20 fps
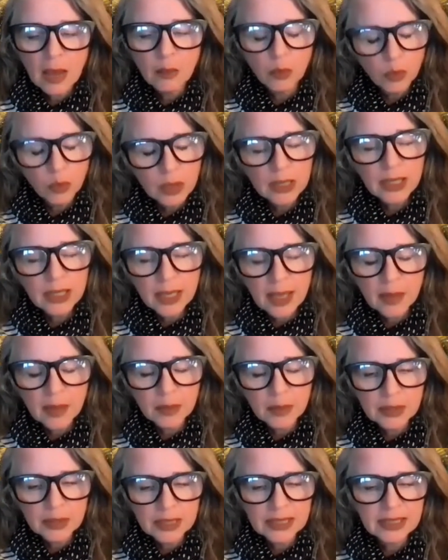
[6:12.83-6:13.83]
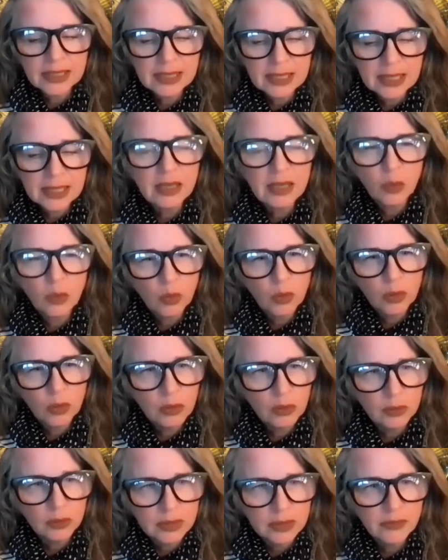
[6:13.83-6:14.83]
I'm really able to see the
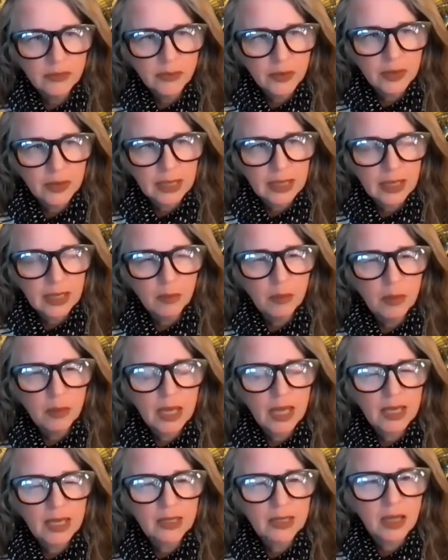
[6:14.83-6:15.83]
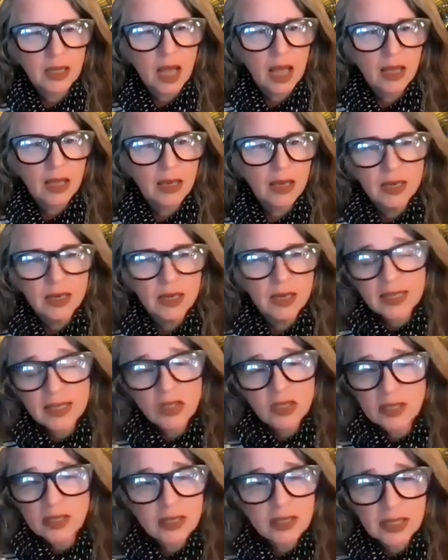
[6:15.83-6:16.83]
world differently because that
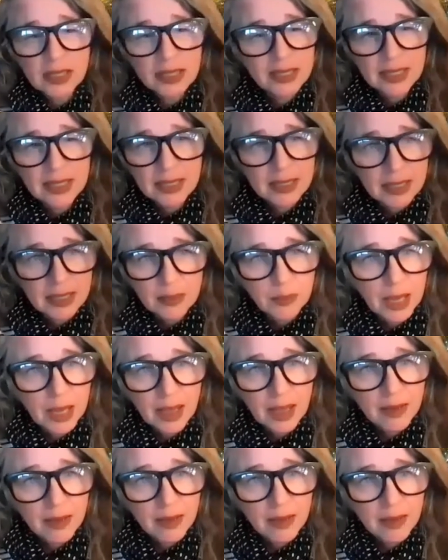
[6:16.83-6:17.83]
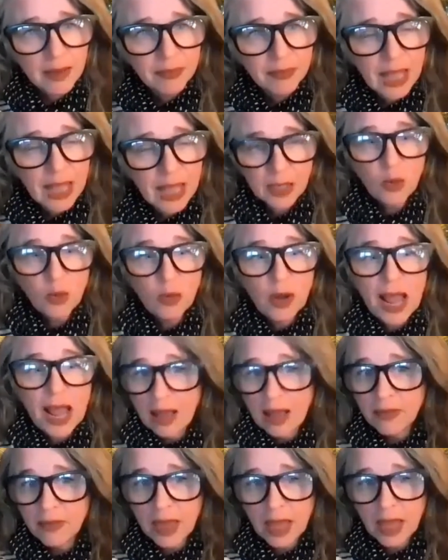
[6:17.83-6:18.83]
just doesn't exist in me. I don't
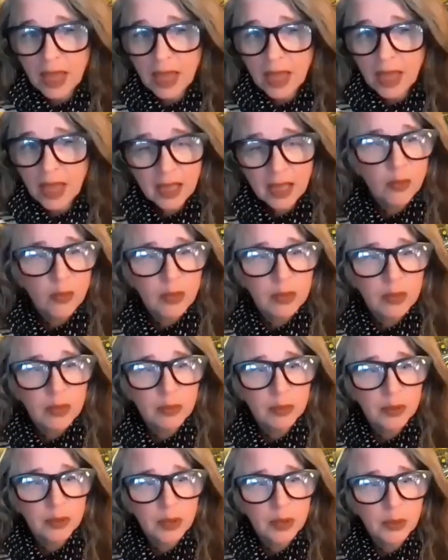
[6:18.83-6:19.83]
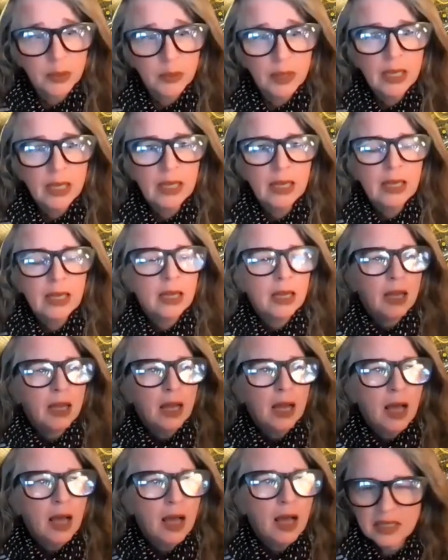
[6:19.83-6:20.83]
have that like other people do
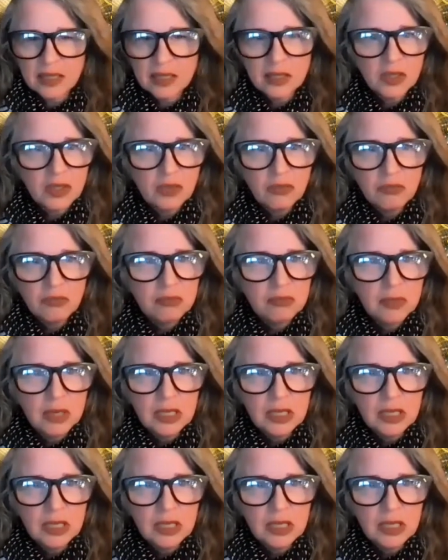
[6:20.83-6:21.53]
because it's